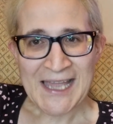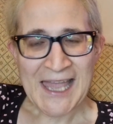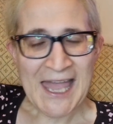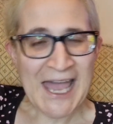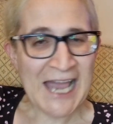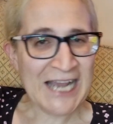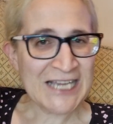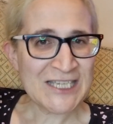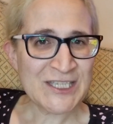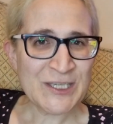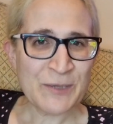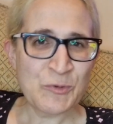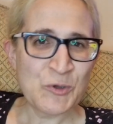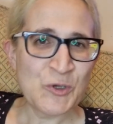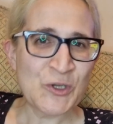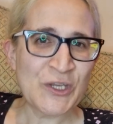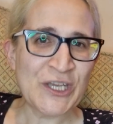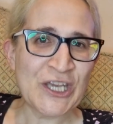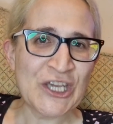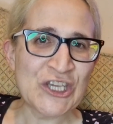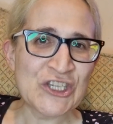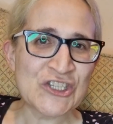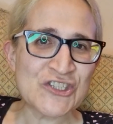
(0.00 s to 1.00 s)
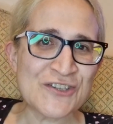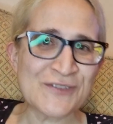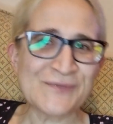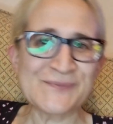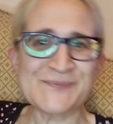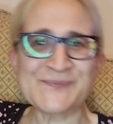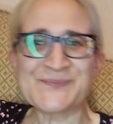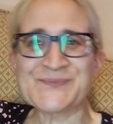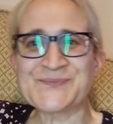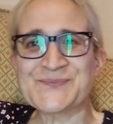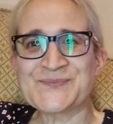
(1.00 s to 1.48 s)

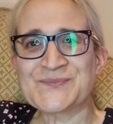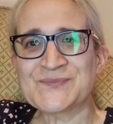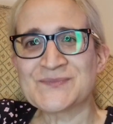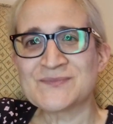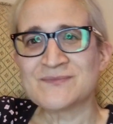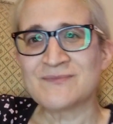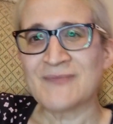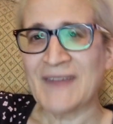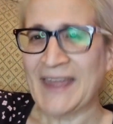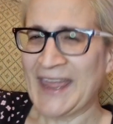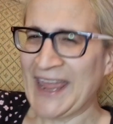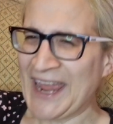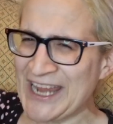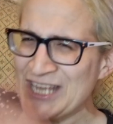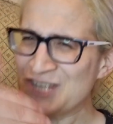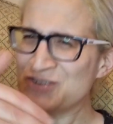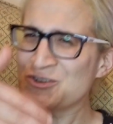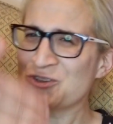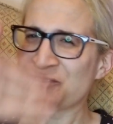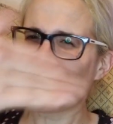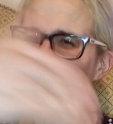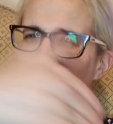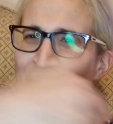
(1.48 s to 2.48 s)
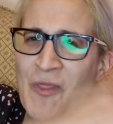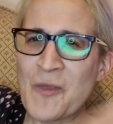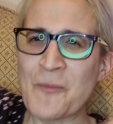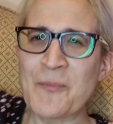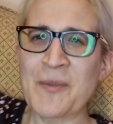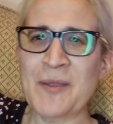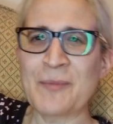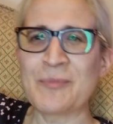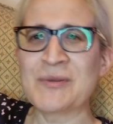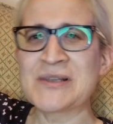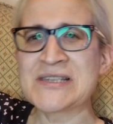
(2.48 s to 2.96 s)
Excommunication, hatred from other
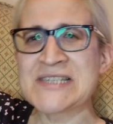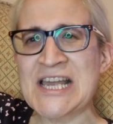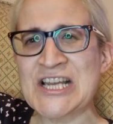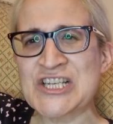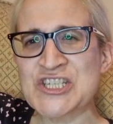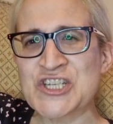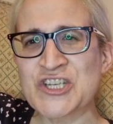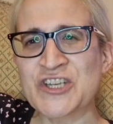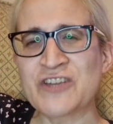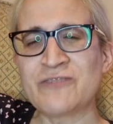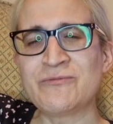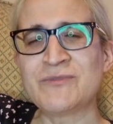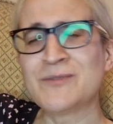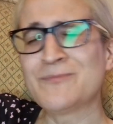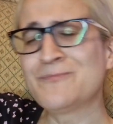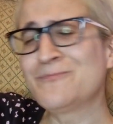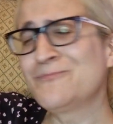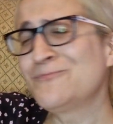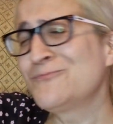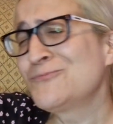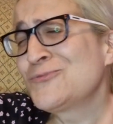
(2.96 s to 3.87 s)
people has actually given me the